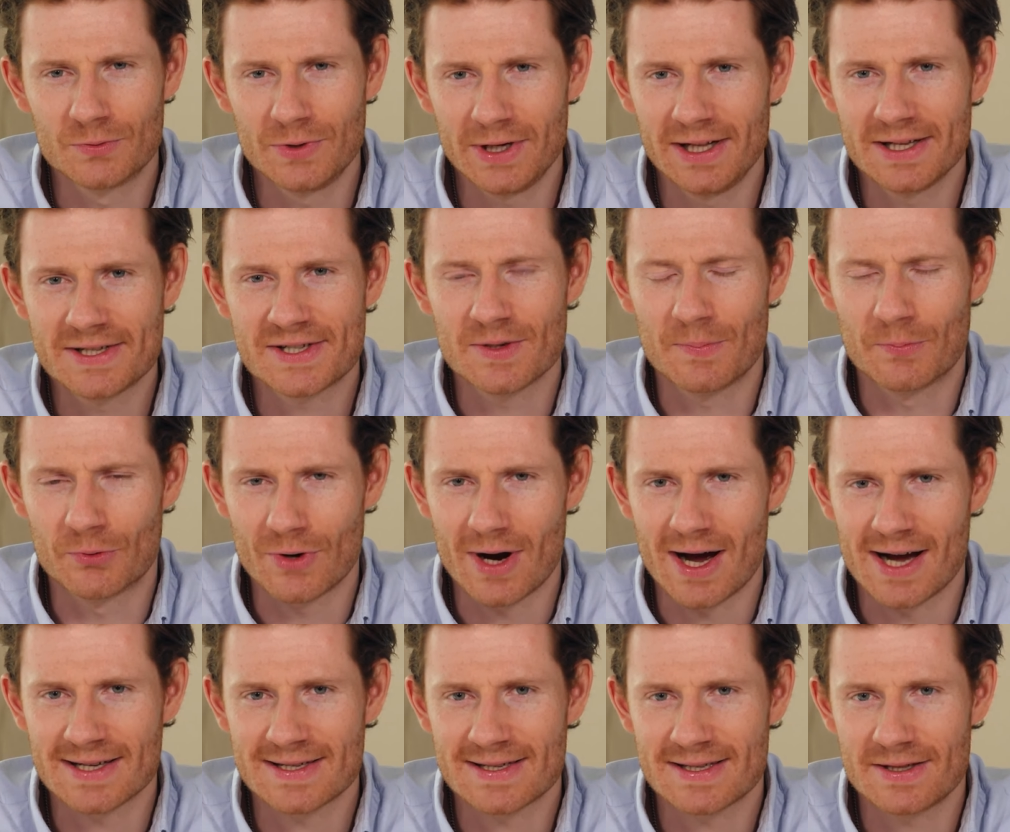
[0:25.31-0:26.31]
really
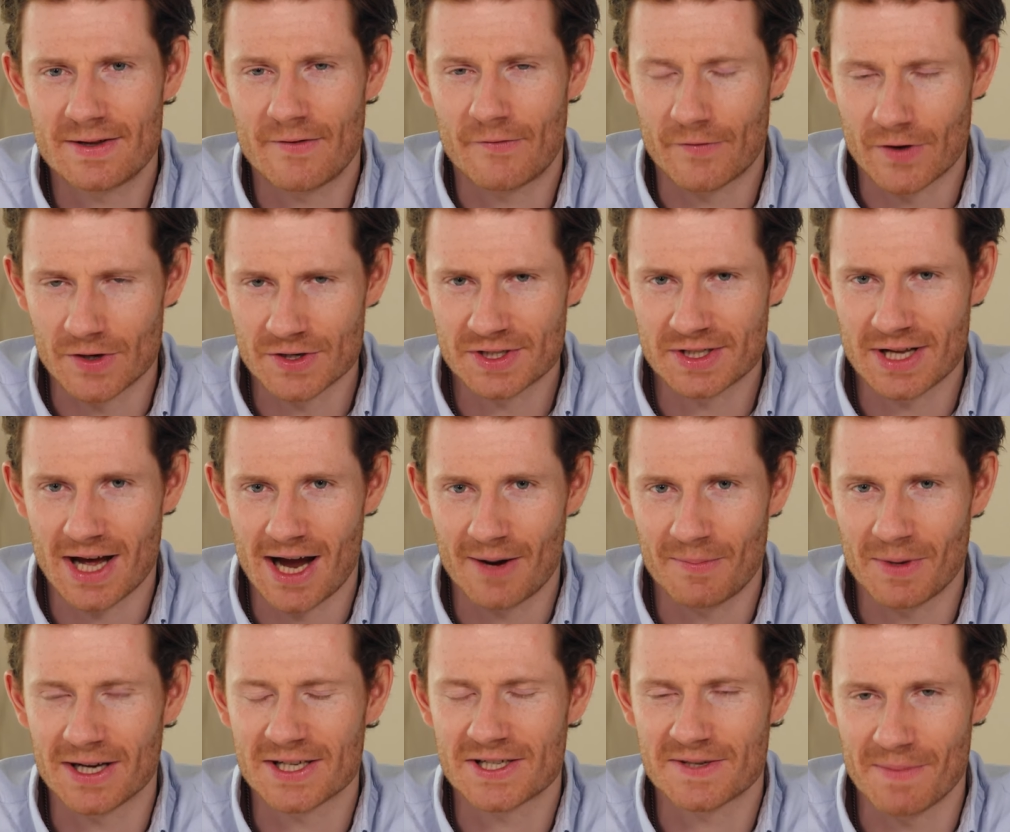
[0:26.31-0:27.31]
surprised the first
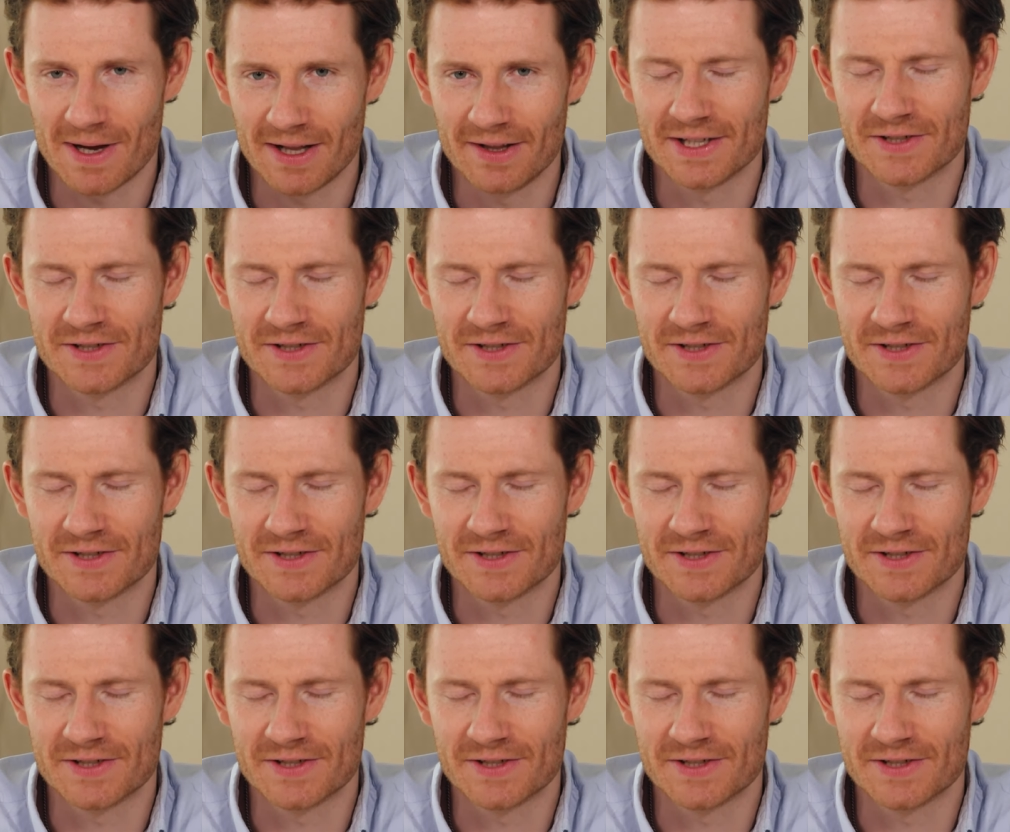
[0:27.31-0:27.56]
time I smelled